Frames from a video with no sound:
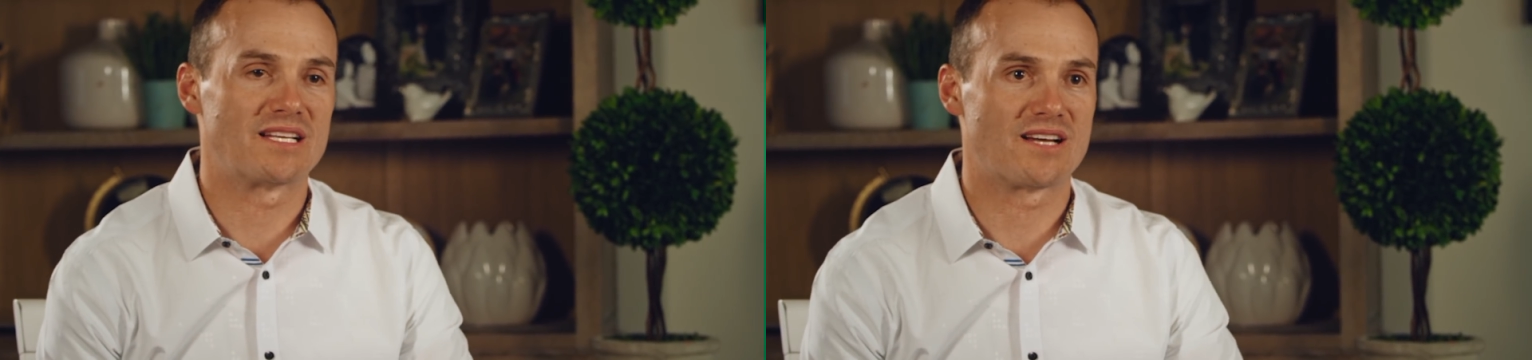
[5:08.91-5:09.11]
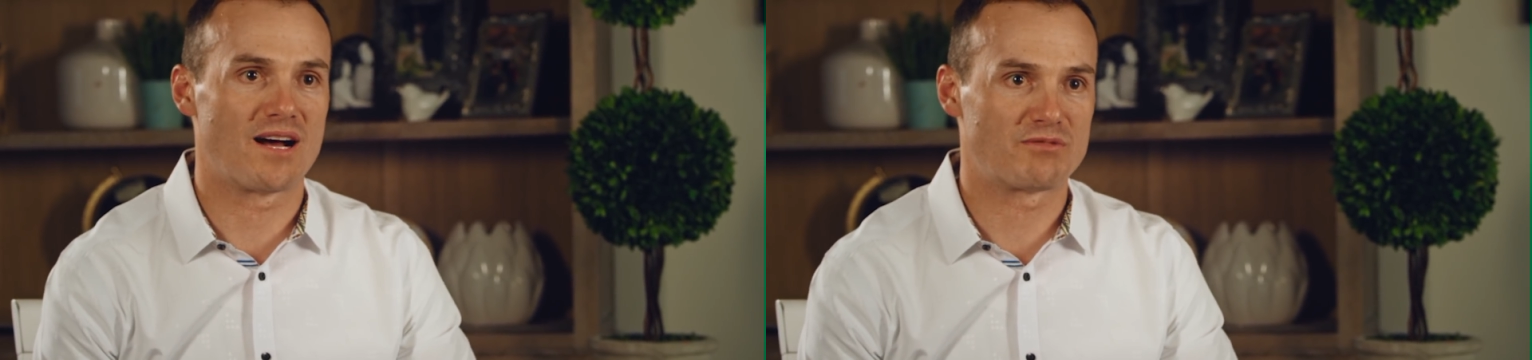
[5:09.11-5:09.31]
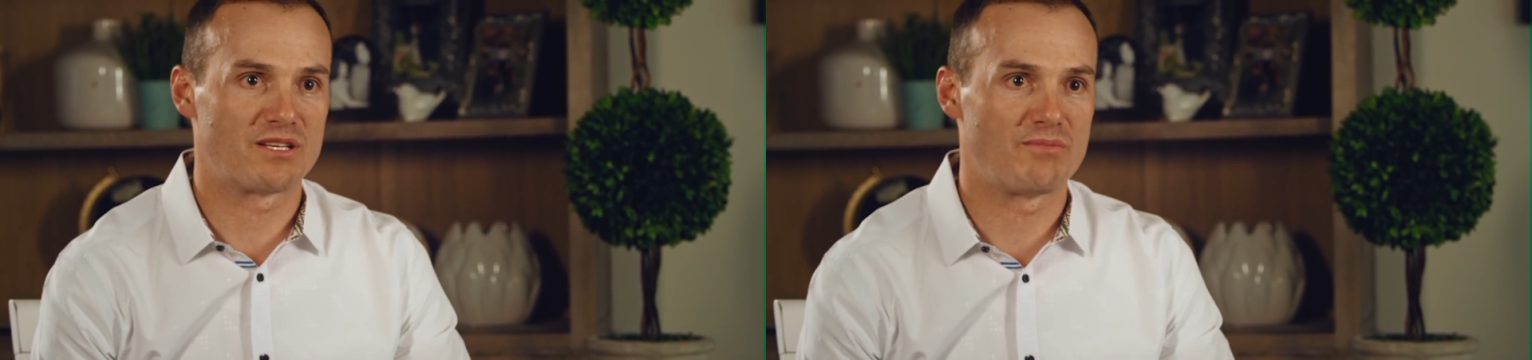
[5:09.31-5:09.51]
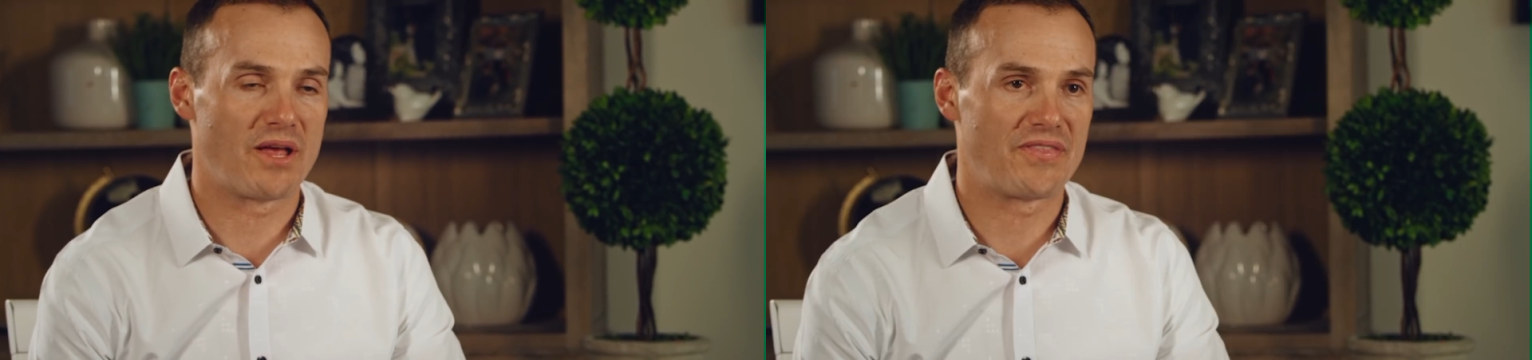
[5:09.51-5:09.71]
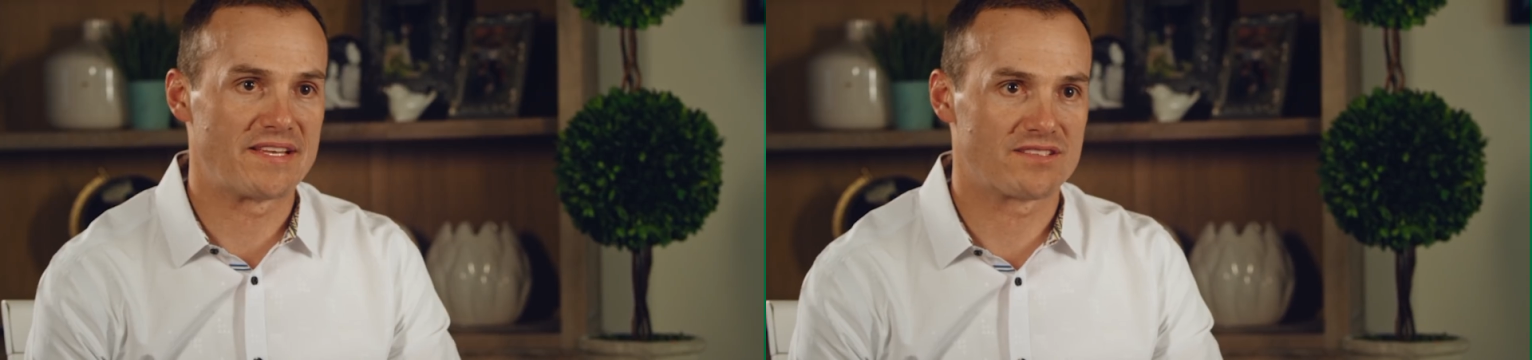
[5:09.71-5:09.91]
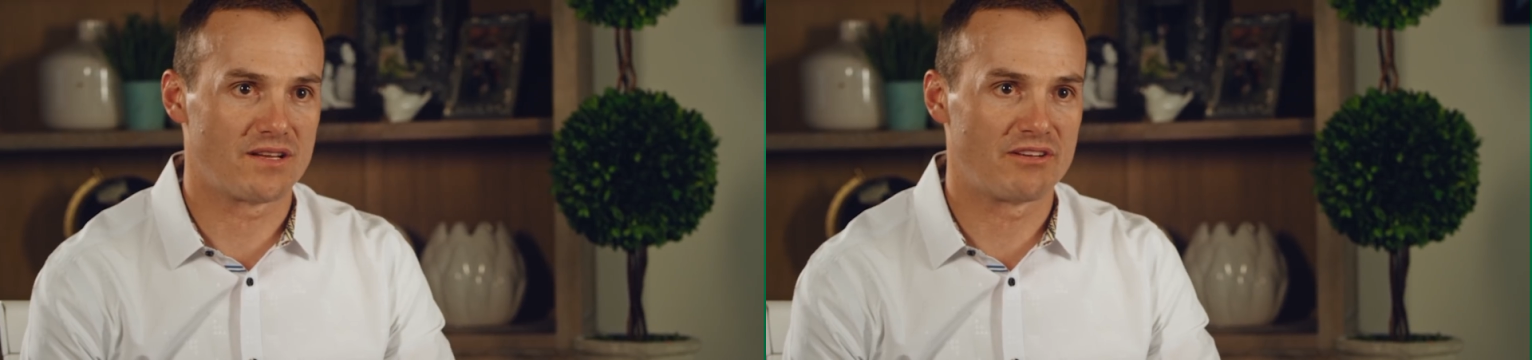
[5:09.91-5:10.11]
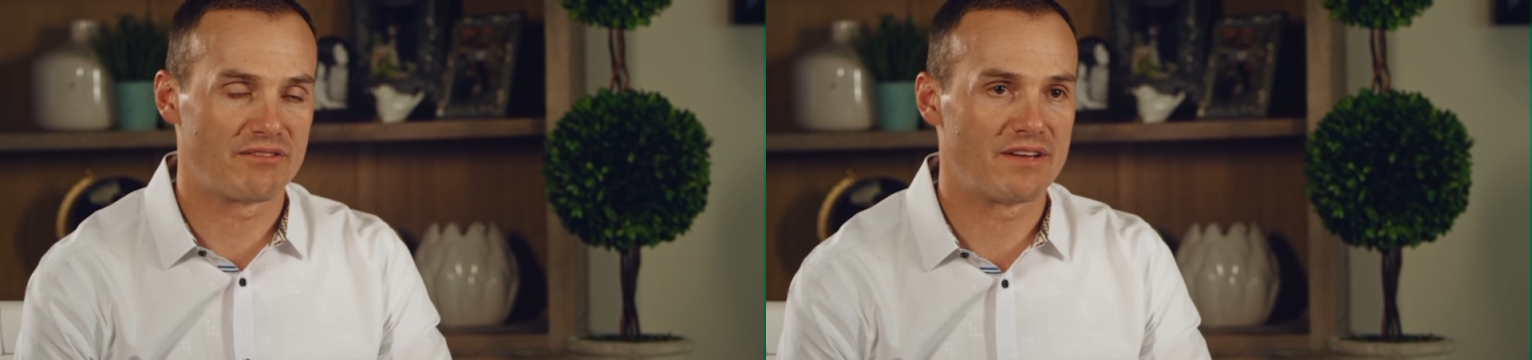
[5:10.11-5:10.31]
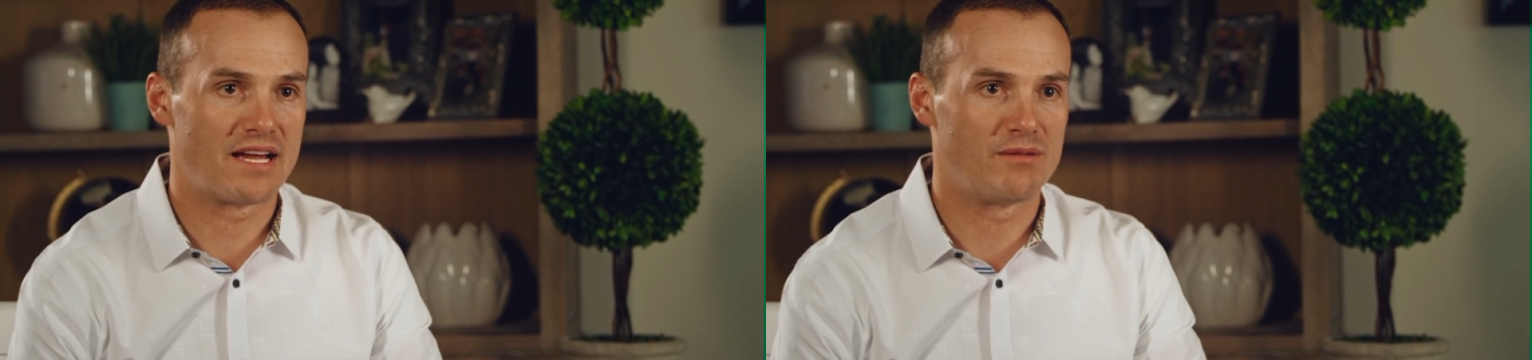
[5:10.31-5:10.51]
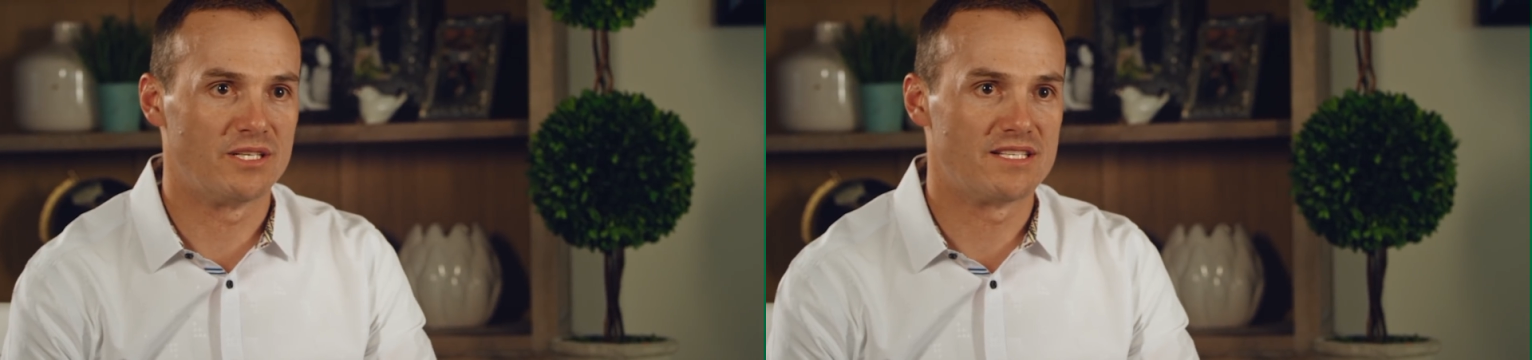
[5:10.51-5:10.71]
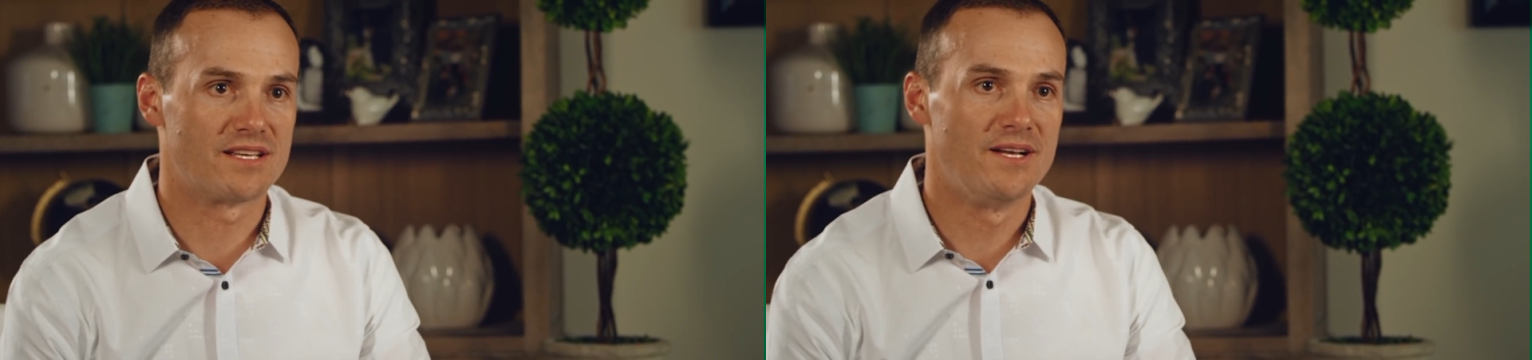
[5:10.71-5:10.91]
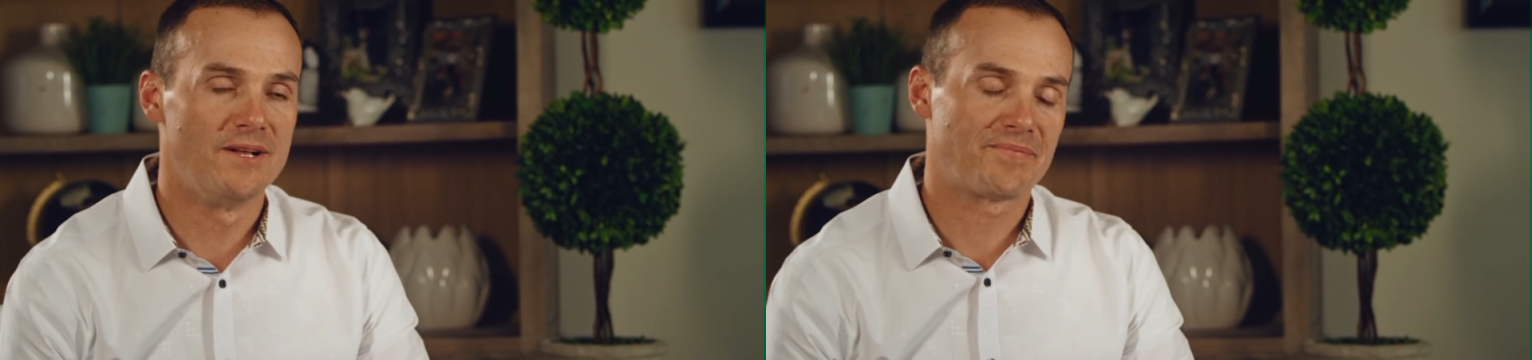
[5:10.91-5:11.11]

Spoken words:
adopted by these loving families.